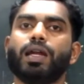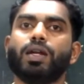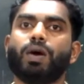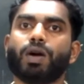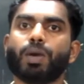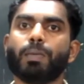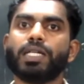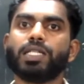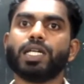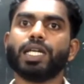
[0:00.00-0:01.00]

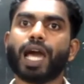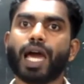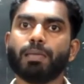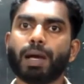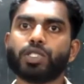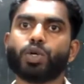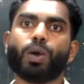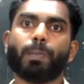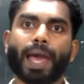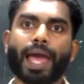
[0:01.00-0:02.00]
documented in animals
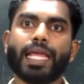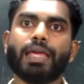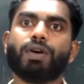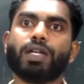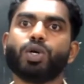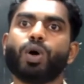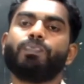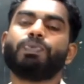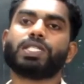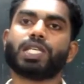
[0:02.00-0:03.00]
or man, even
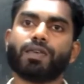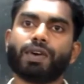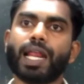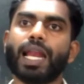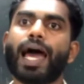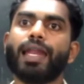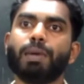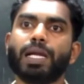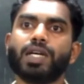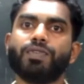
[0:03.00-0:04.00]
though several
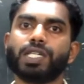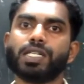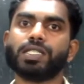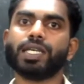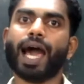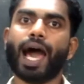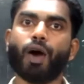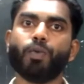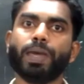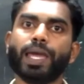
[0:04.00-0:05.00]
animal deficiencies
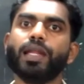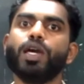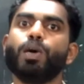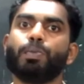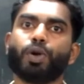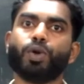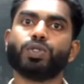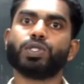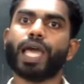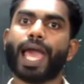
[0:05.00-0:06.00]
have been
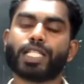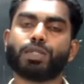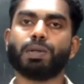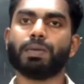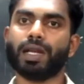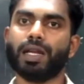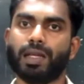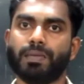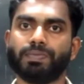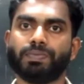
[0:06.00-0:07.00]
produced
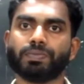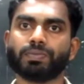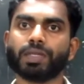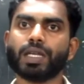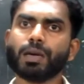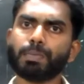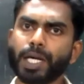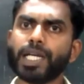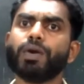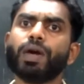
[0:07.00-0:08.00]
experimentally,
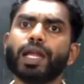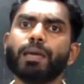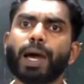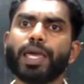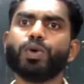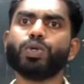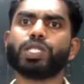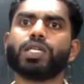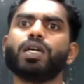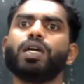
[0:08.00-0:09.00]
particularly by
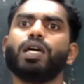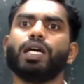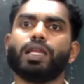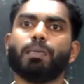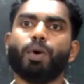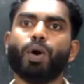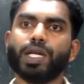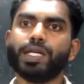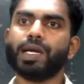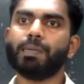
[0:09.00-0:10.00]
using the
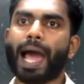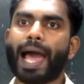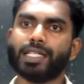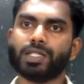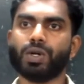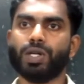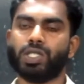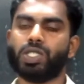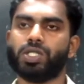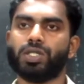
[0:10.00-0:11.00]
molybdenum
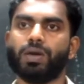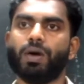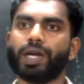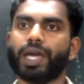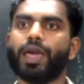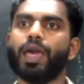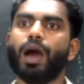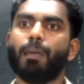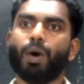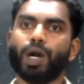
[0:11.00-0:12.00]
antagonist.
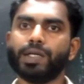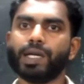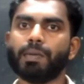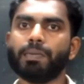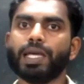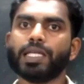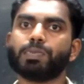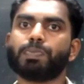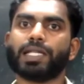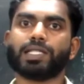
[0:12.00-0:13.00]
Okay, molybdenum is
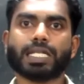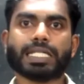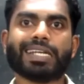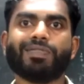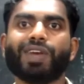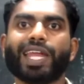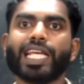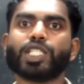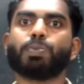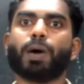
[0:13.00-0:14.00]
present in
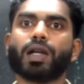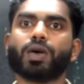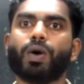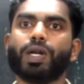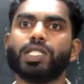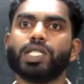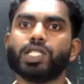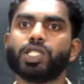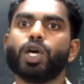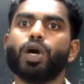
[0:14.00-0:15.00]
very small
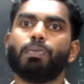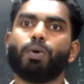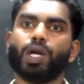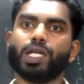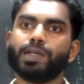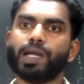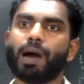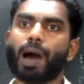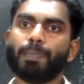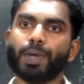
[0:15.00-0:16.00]
quantities.
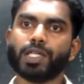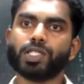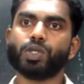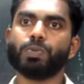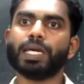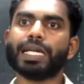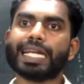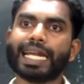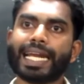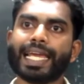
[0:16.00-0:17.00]
Molybdenum appears to be
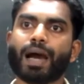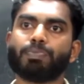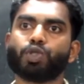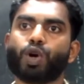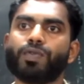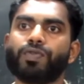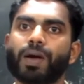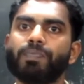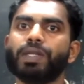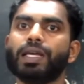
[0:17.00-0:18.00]
readily absorbed
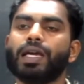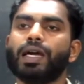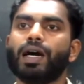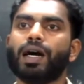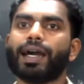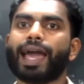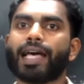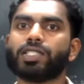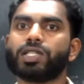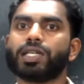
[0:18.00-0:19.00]
from
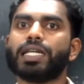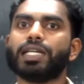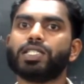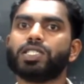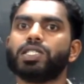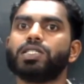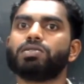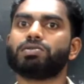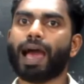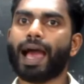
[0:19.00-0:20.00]
gastric
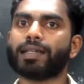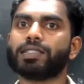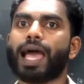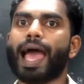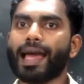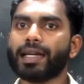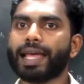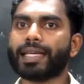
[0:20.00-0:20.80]
intestine tract and